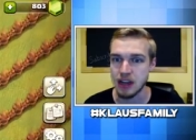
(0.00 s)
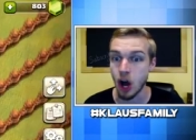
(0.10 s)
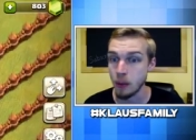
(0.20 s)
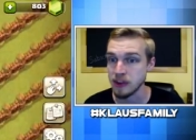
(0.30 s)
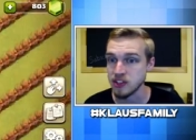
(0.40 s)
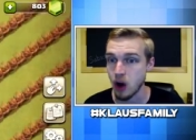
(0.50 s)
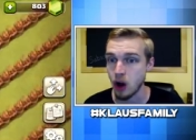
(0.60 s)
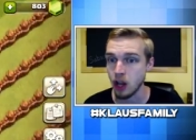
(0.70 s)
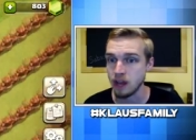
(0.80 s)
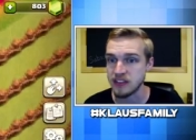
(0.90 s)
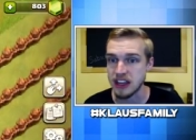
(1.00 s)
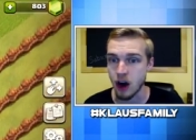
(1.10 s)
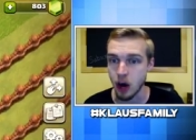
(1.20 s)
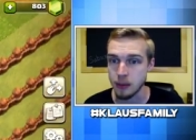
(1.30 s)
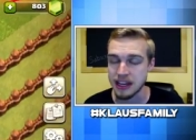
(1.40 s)
Almost all of the
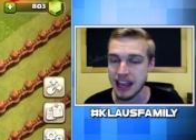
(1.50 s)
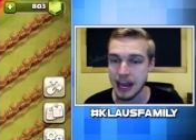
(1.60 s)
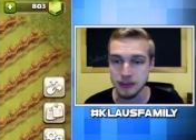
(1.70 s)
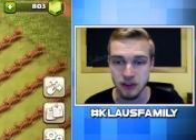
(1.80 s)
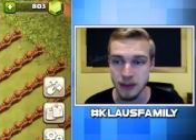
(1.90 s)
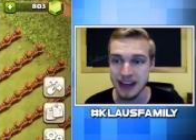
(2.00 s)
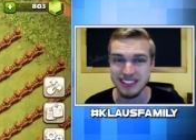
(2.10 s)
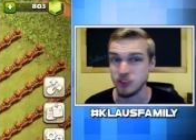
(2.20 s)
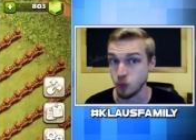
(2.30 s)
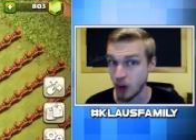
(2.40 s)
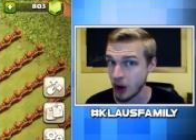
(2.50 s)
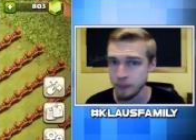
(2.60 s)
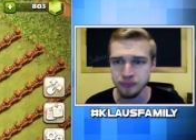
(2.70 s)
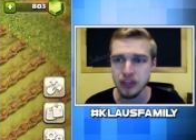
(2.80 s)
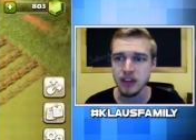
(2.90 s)
army camps are maxed as well.